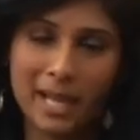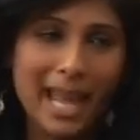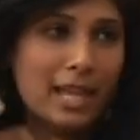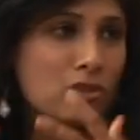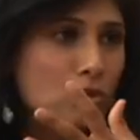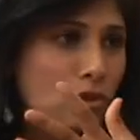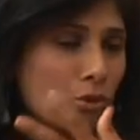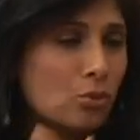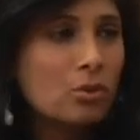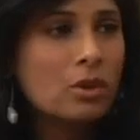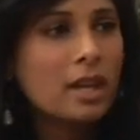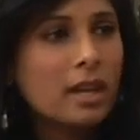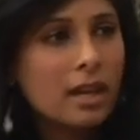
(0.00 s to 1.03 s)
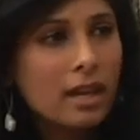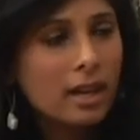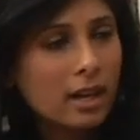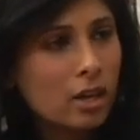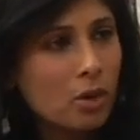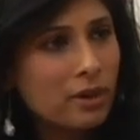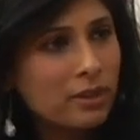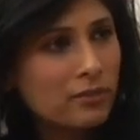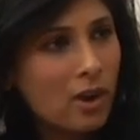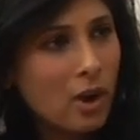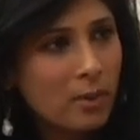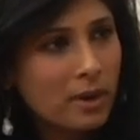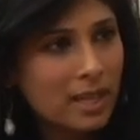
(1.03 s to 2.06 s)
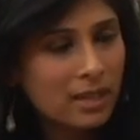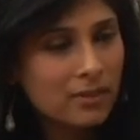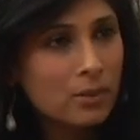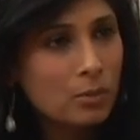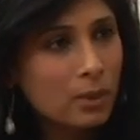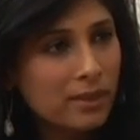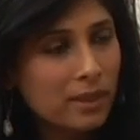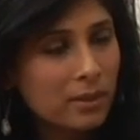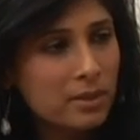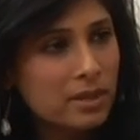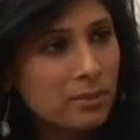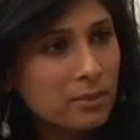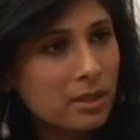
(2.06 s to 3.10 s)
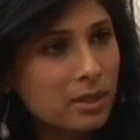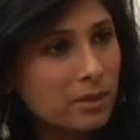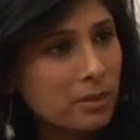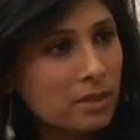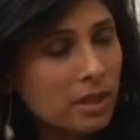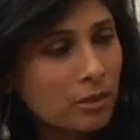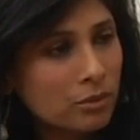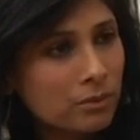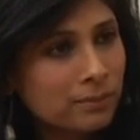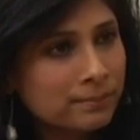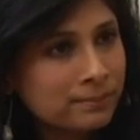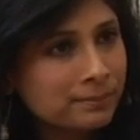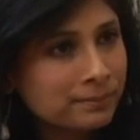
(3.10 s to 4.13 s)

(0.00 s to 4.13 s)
plan to do going forward if and when there is a recession?